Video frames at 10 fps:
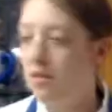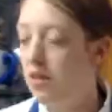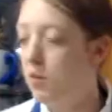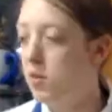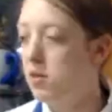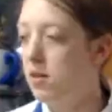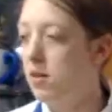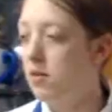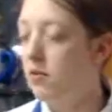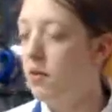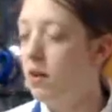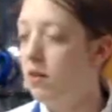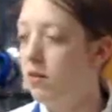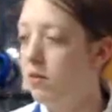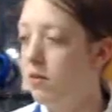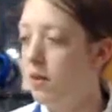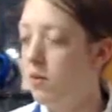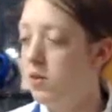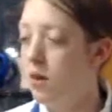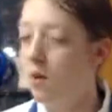that wasn't a follow. Oh, it was a host.
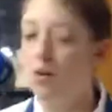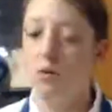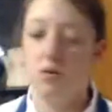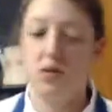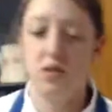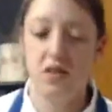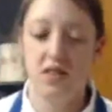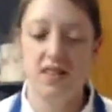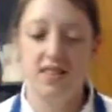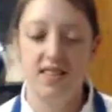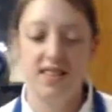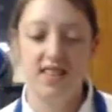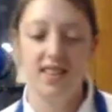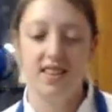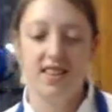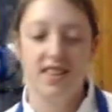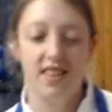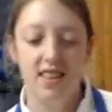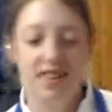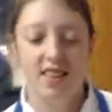Was a host. Oh, thank
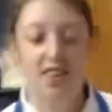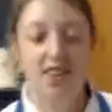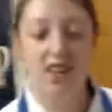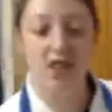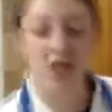you. Oh, thank you for